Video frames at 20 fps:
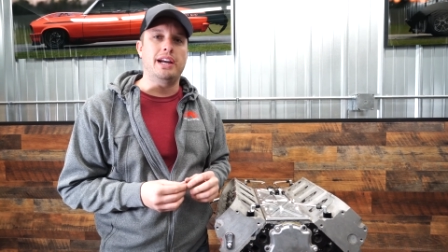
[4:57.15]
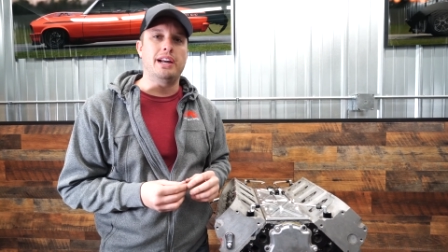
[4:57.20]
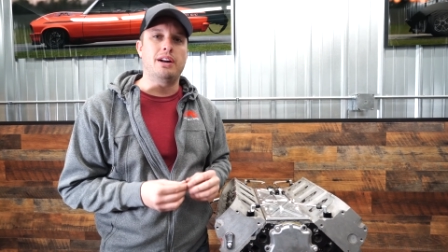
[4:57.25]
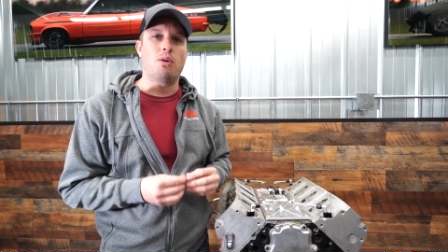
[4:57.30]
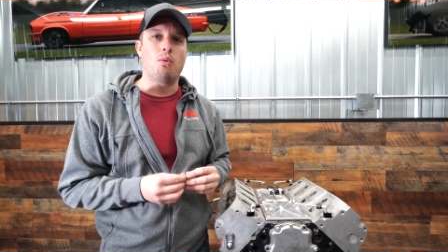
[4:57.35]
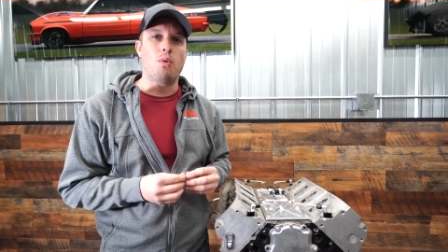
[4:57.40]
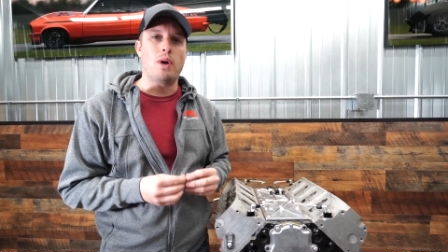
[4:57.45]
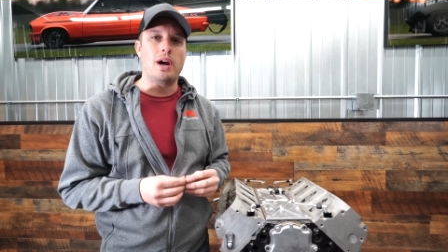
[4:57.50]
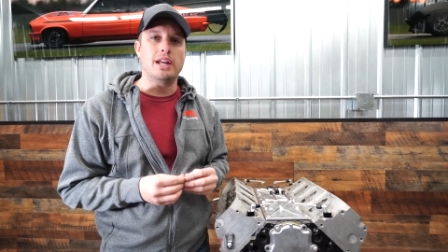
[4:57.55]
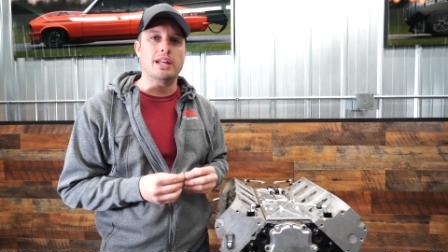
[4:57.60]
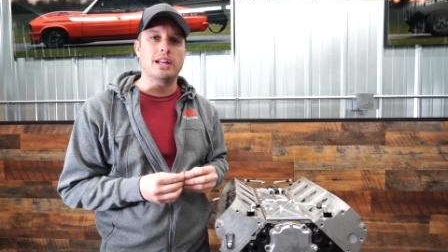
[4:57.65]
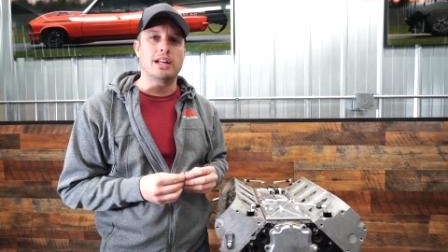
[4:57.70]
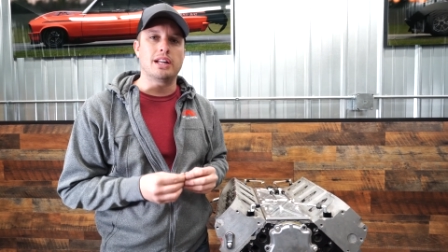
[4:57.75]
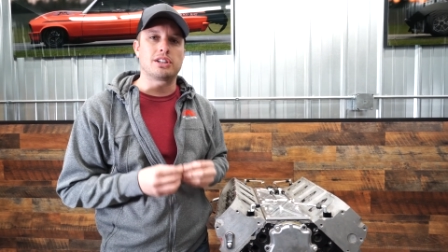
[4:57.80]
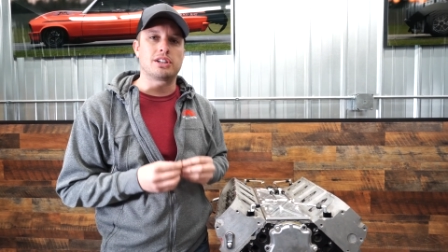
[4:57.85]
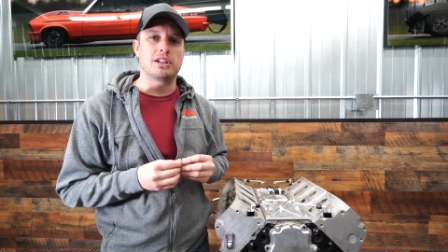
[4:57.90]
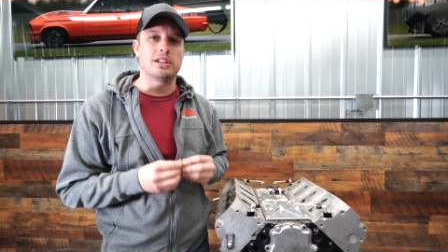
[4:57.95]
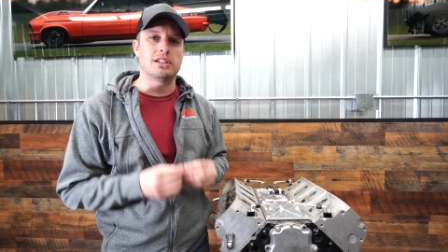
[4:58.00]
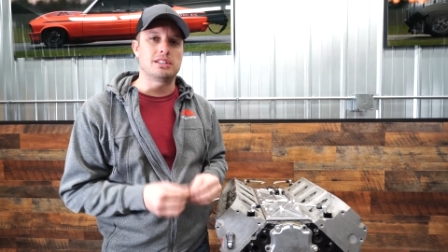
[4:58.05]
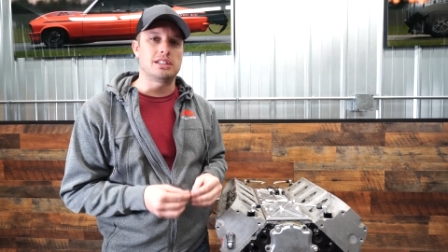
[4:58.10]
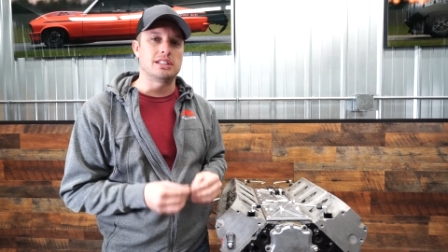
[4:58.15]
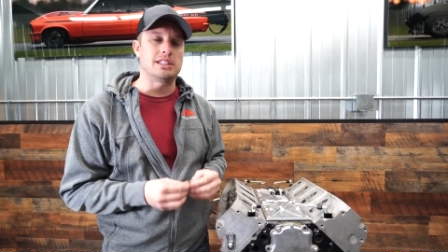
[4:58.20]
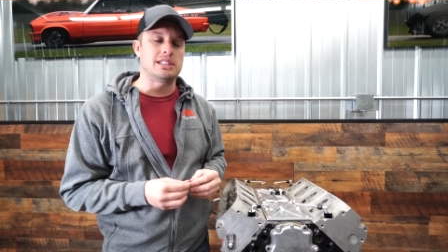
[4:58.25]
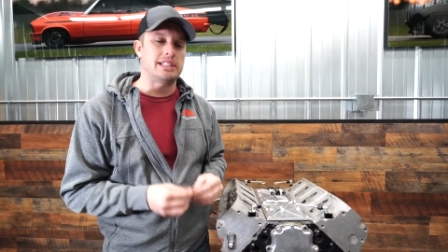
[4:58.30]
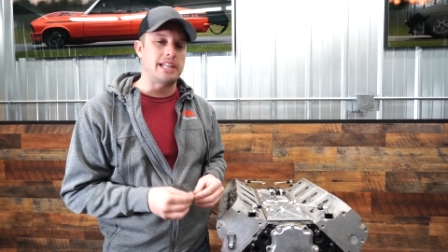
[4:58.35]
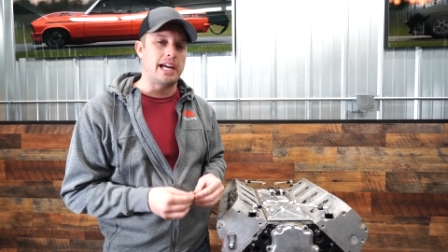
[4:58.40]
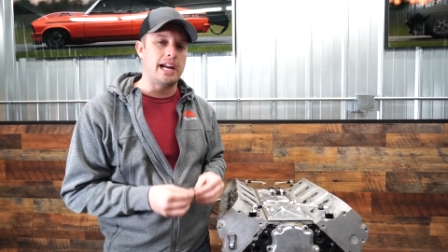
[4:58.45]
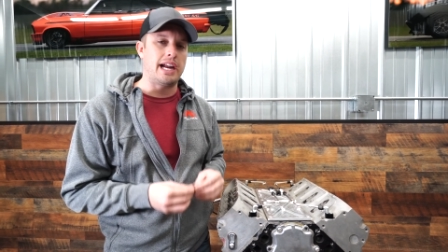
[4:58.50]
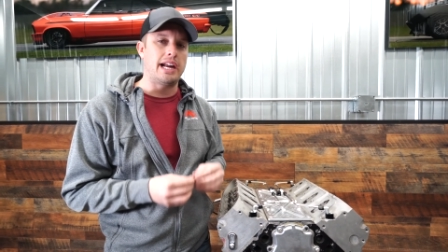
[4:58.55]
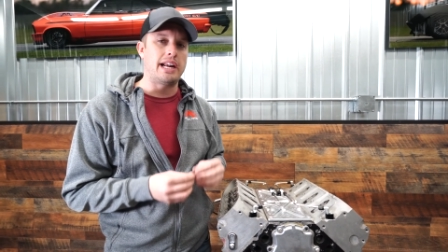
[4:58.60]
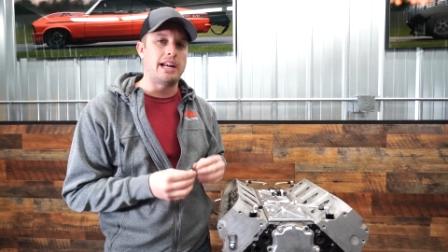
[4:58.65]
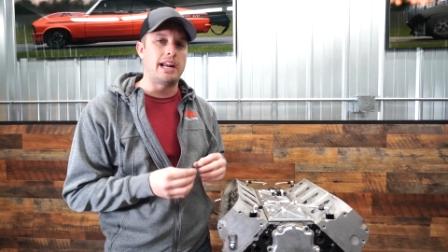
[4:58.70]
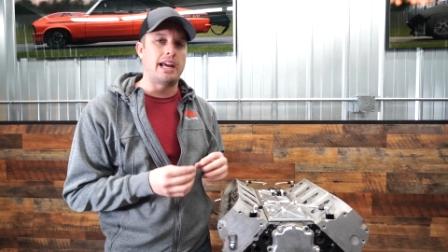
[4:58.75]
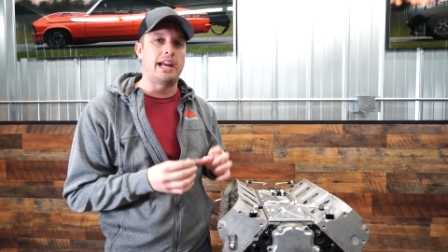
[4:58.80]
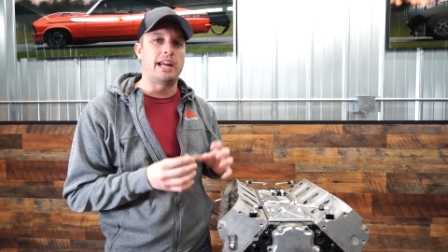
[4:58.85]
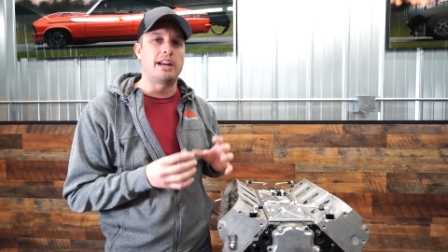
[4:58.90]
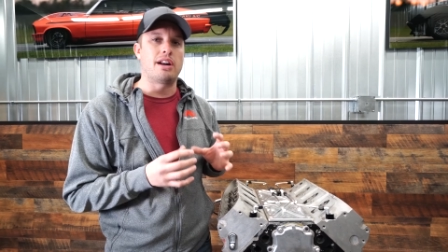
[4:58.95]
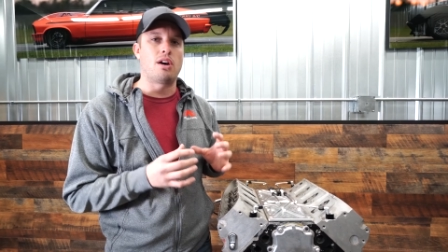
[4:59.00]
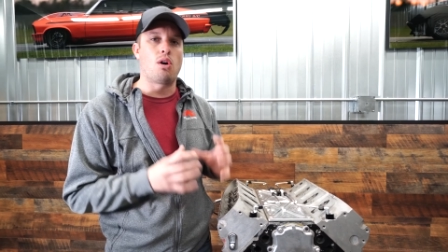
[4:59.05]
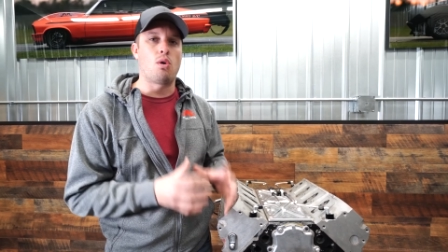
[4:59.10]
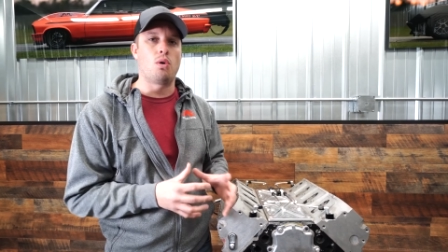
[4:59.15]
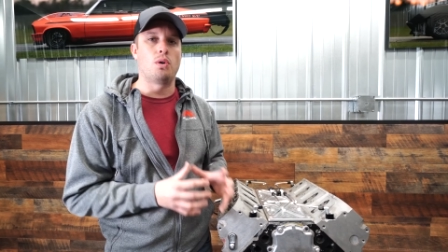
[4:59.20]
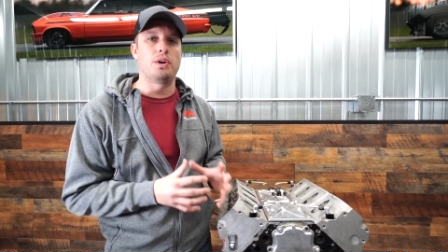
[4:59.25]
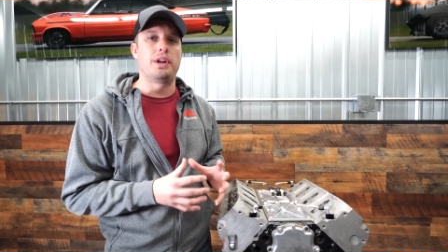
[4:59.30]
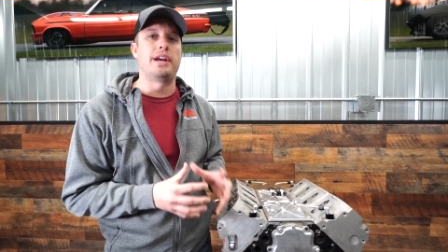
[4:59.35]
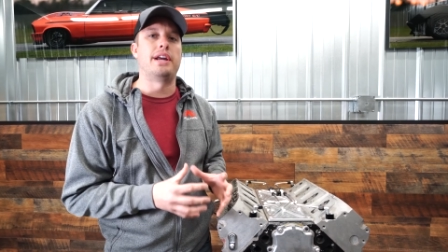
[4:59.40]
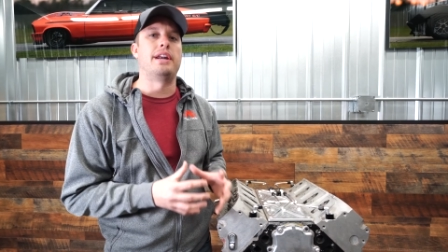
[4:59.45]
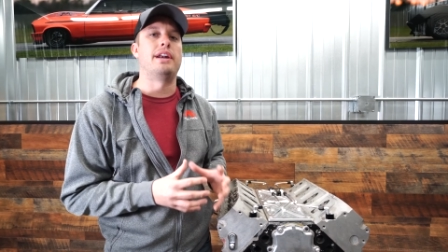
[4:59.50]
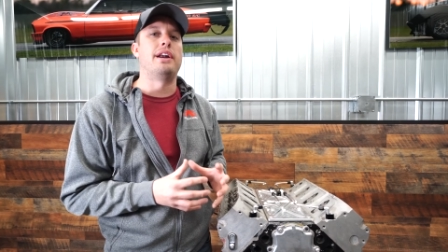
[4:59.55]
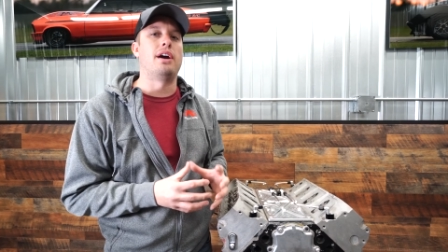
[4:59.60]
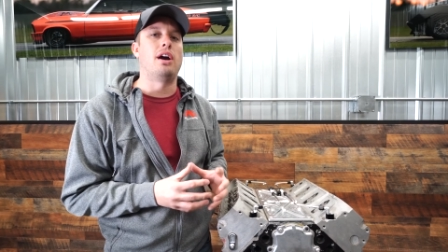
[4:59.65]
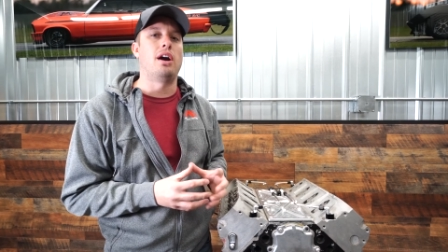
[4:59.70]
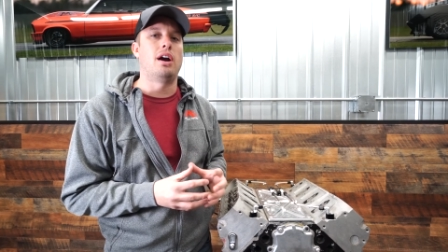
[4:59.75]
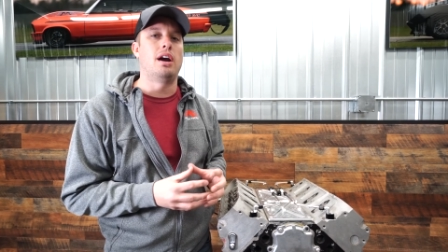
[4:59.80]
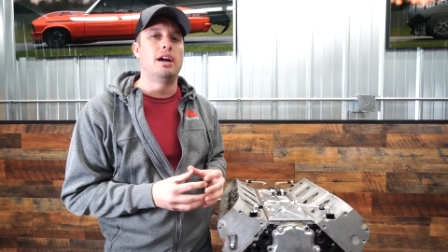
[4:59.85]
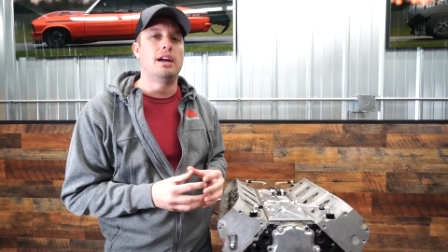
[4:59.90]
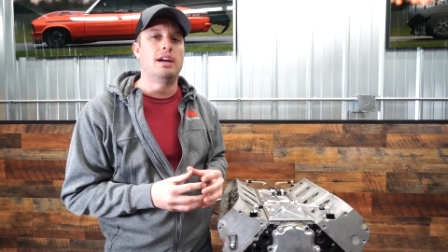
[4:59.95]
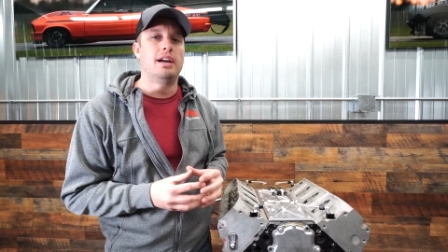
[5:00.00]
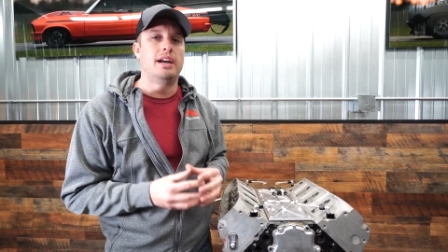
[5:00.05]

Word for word: in a way that it's gonna sustain and hold in there.